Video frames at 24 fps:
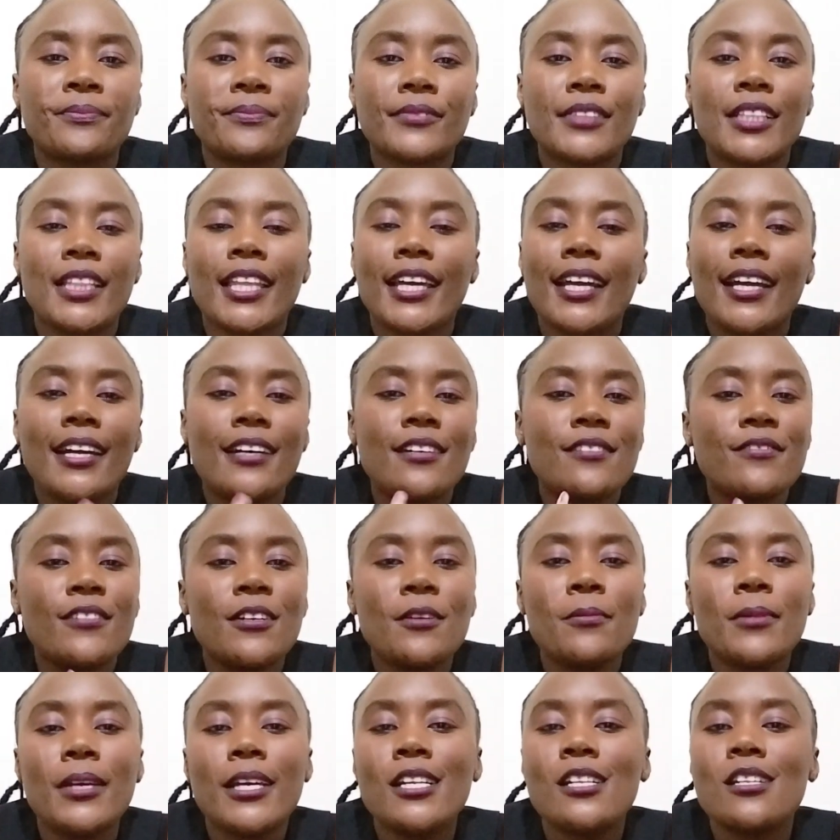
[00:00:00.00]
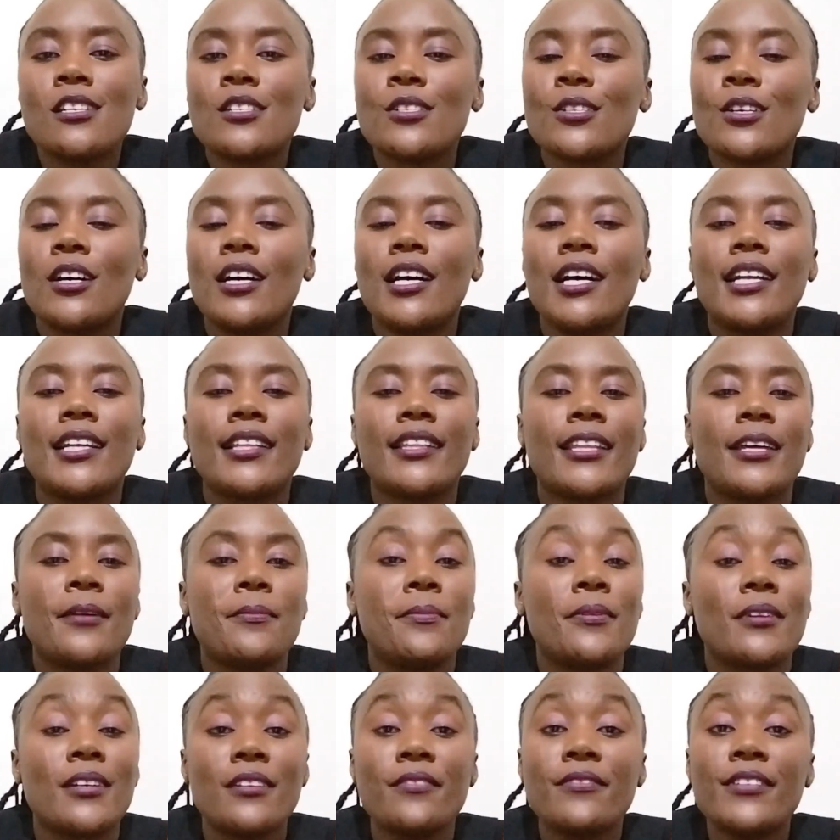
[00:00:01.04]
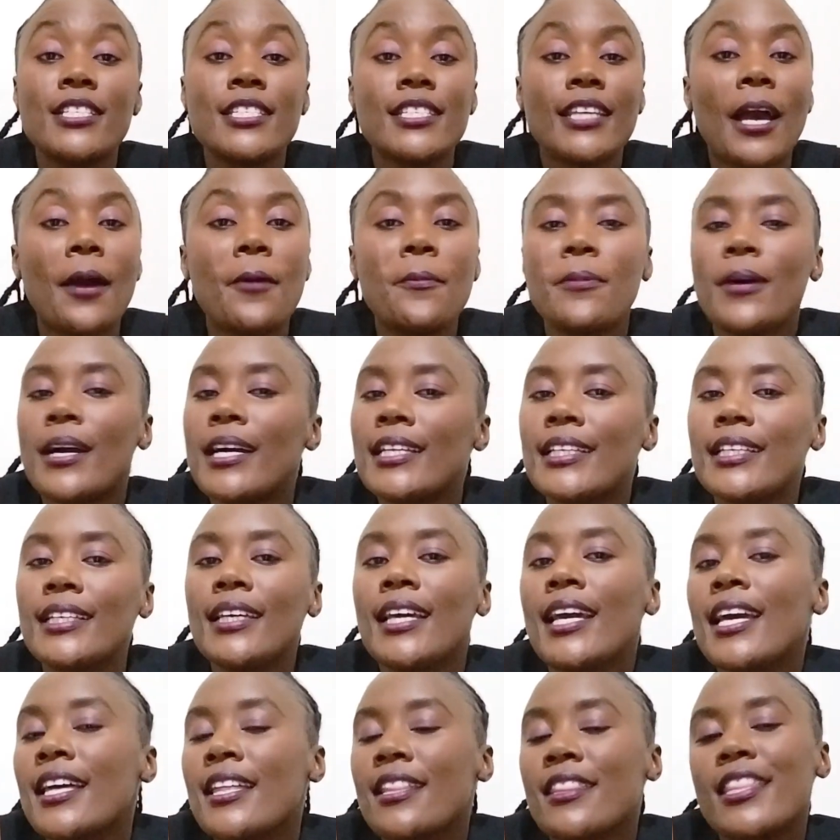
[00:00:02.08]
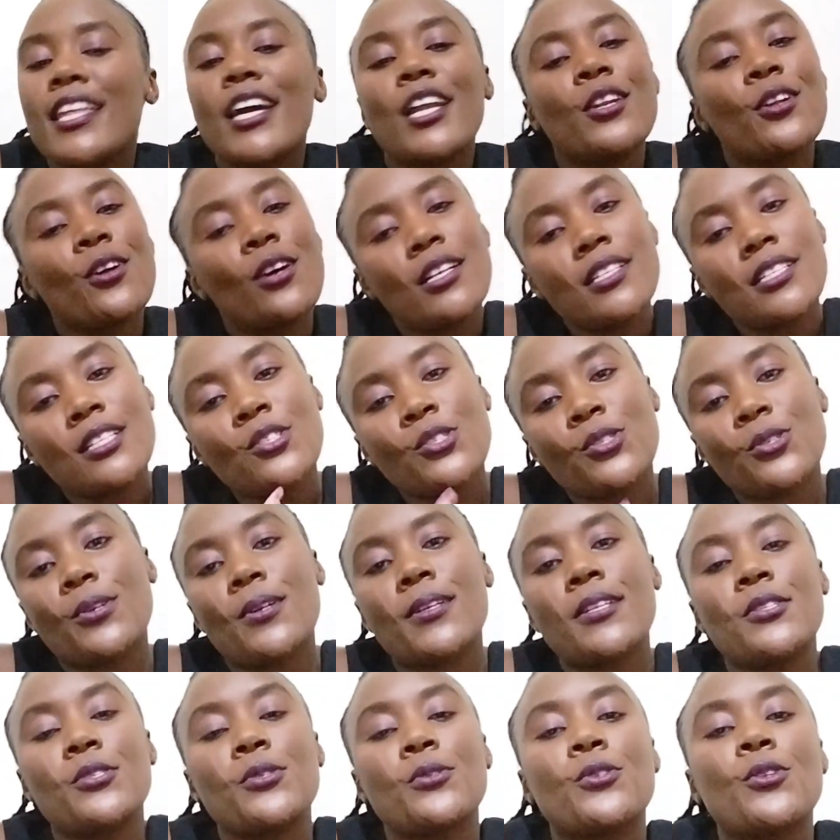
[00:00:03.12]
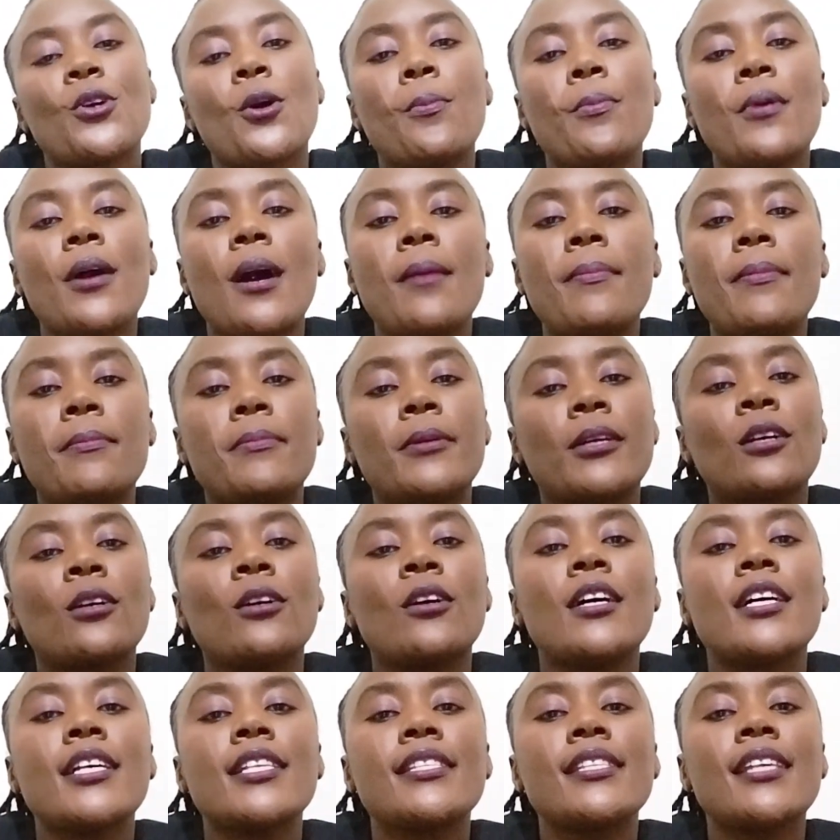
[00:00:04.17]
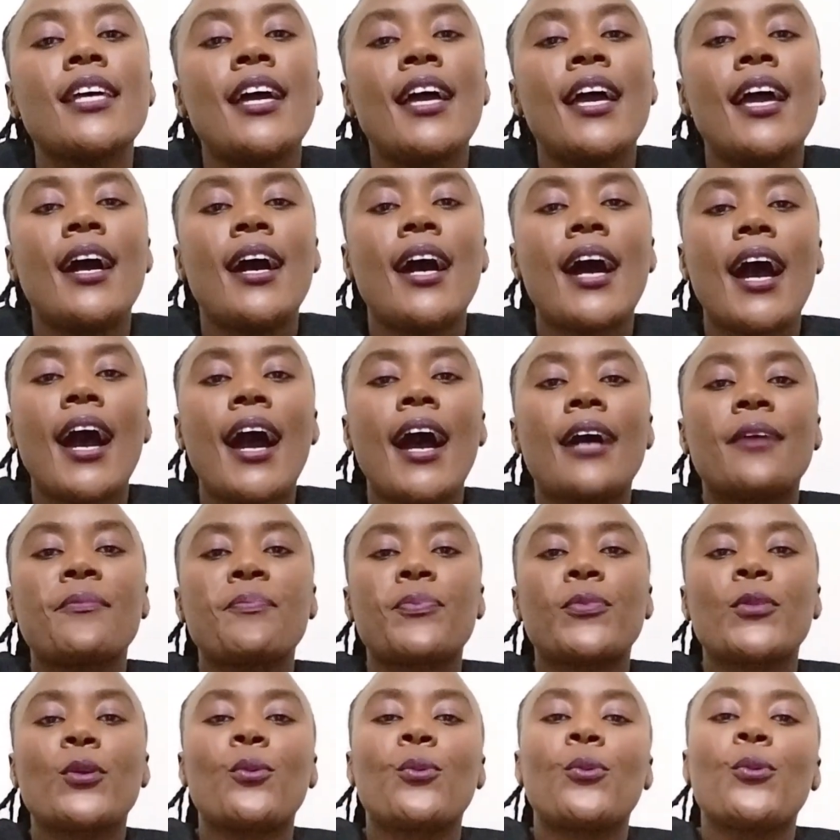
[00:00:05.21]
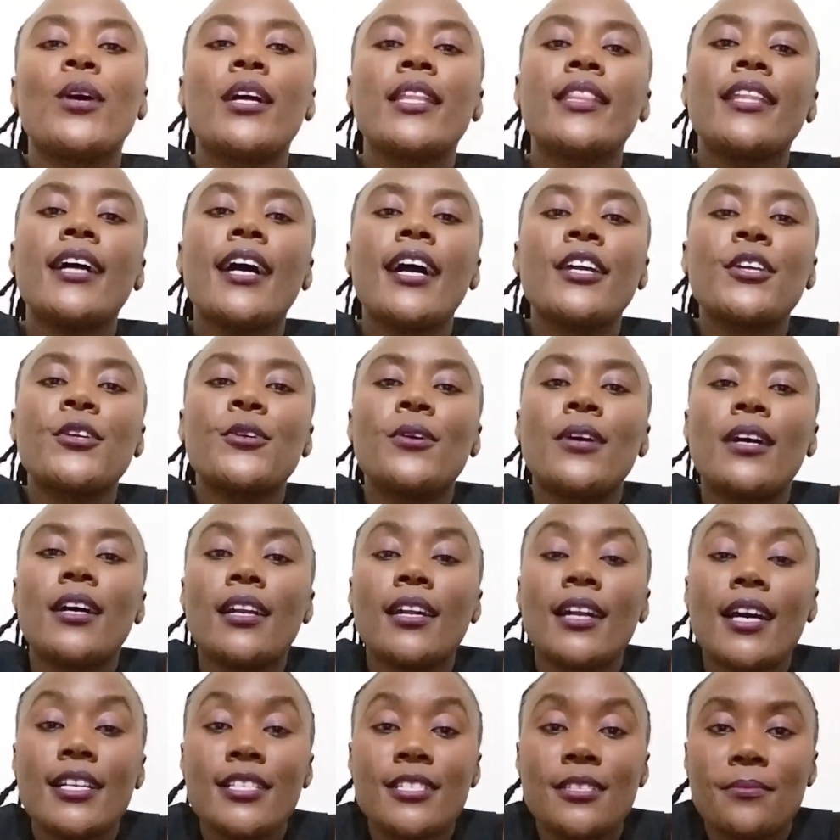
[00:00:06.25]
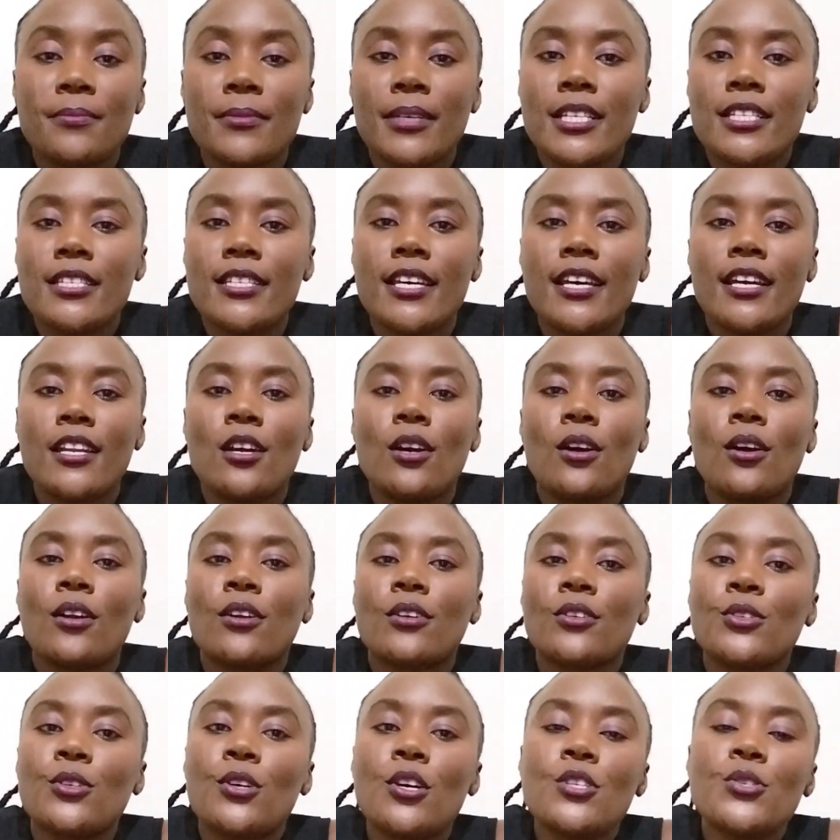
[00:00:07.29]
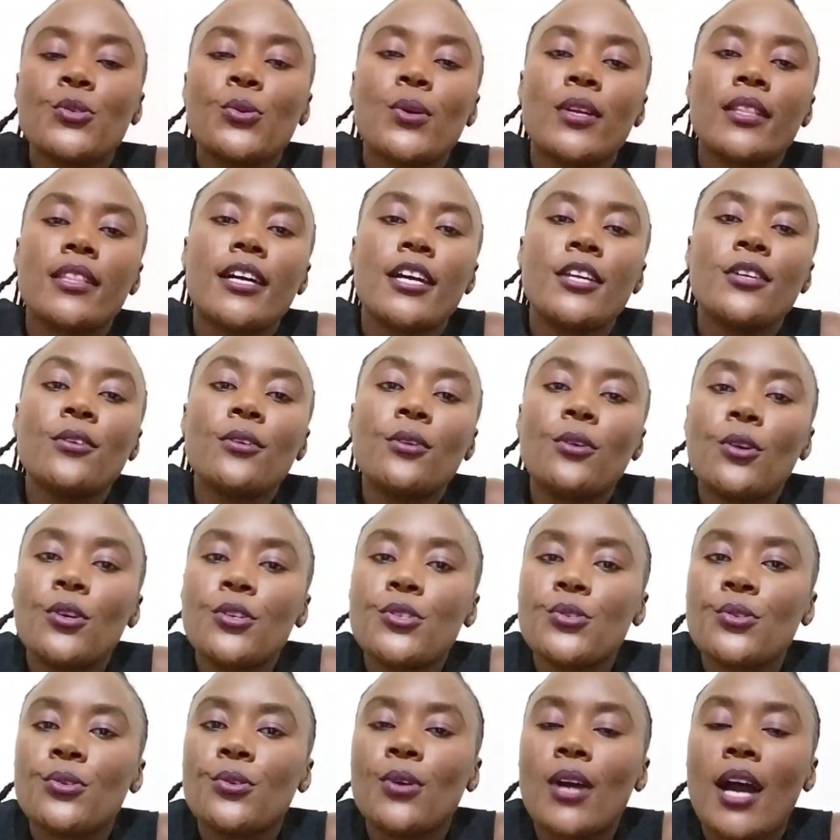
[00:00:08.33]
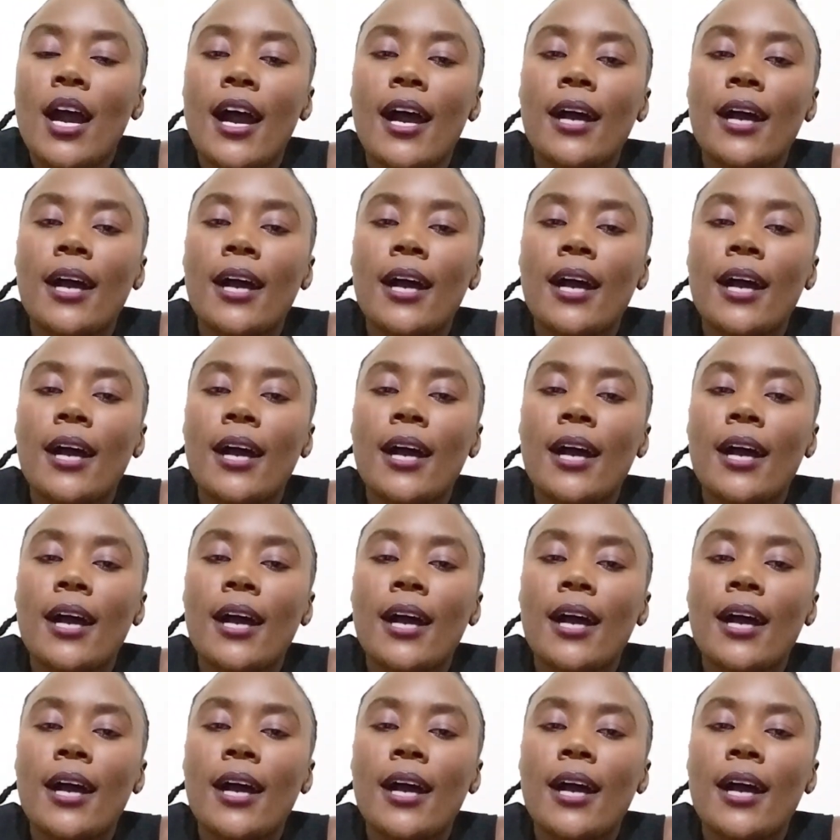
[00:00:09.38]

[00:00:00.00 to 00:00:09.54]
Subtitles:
the government or the private company, they're not told to top up, because whether you are admitted or not, whether you go to